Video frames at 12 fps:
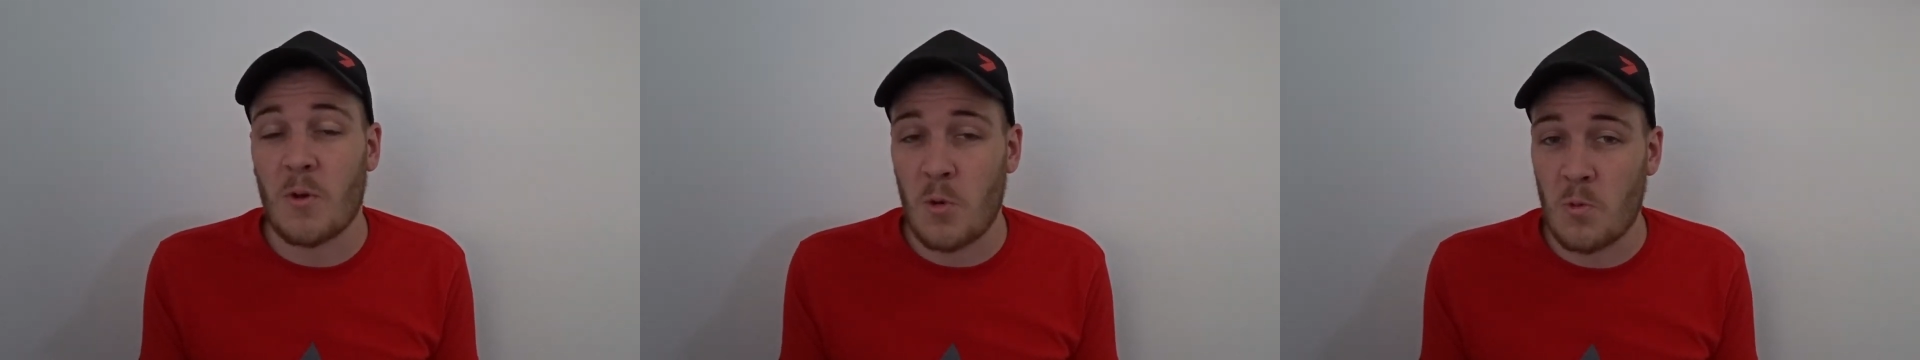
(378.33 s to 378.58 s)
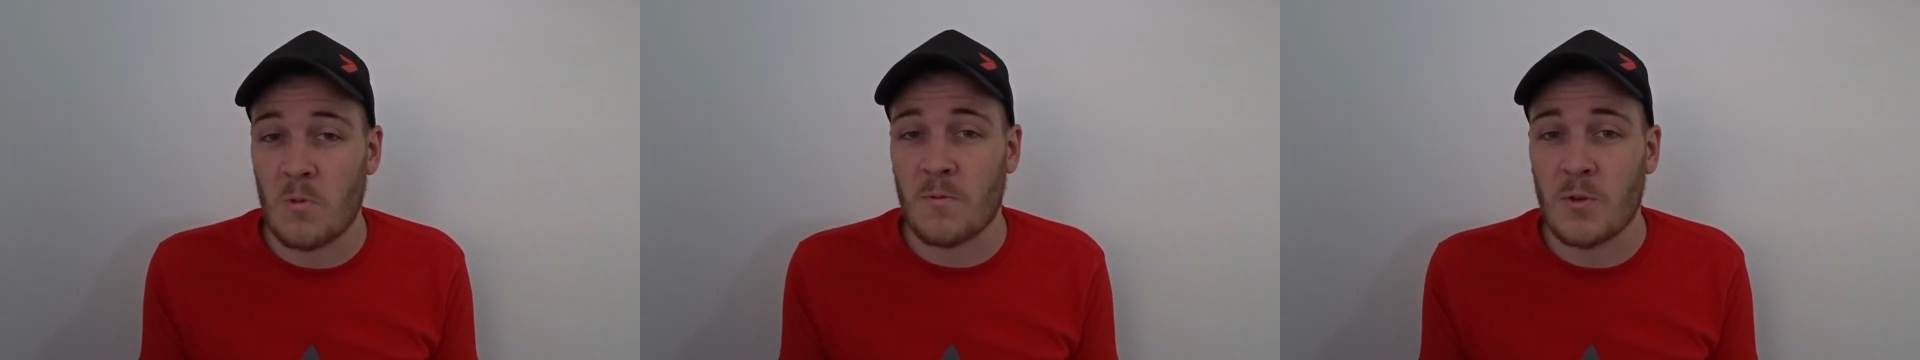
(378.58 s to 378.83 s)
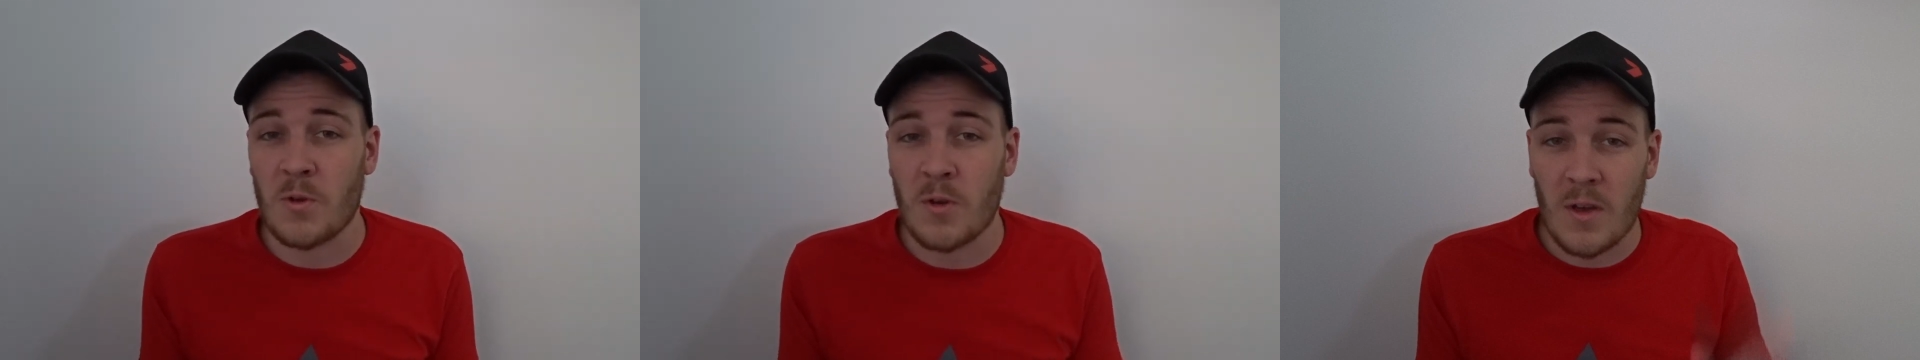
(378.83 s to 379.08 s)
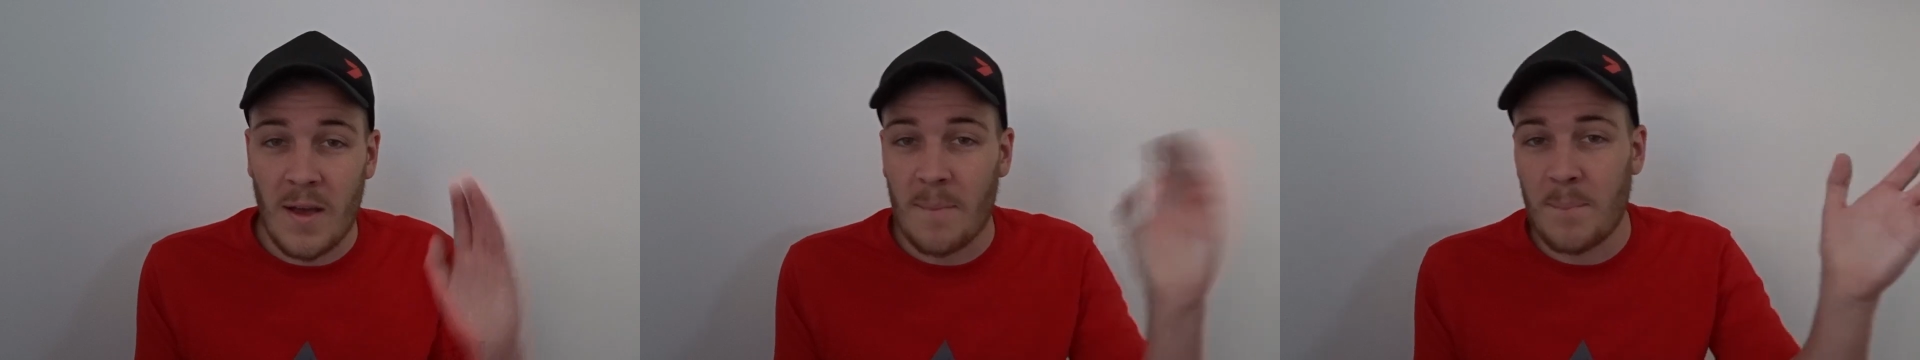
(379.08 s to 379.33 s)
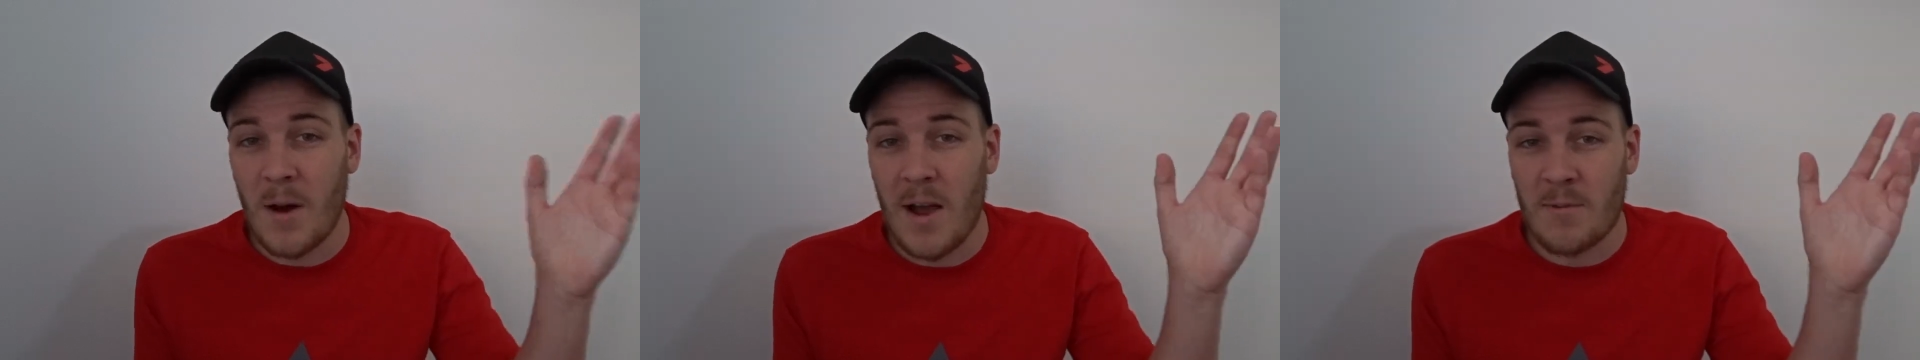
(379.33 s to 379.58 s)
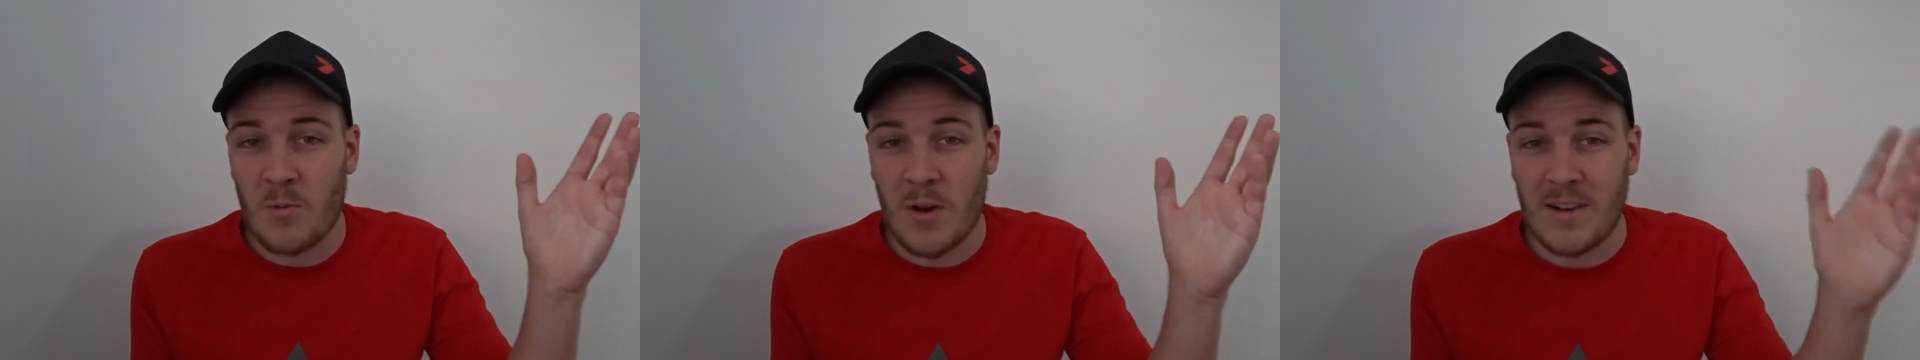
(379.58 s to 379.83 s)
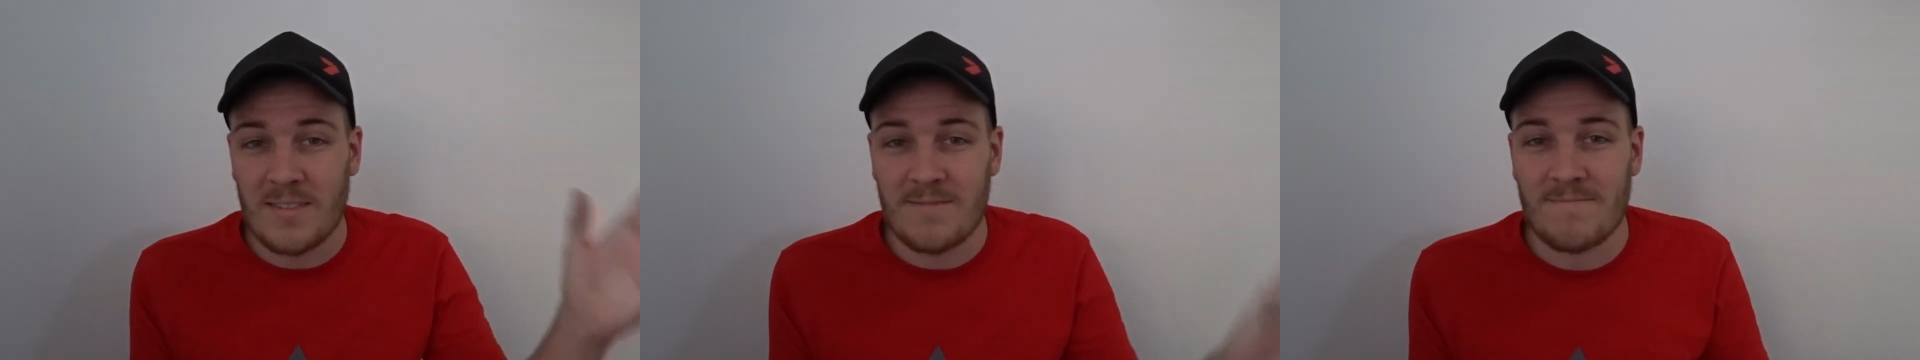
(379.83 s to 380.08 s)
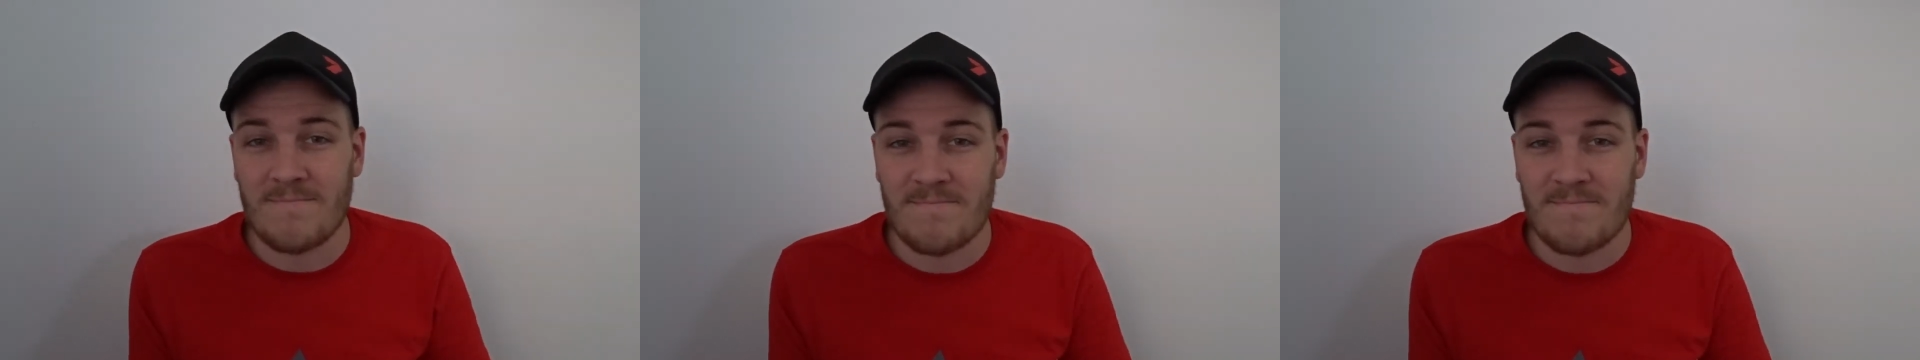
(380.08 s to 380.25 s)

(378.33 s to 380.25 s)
Who Review. Bye everyone.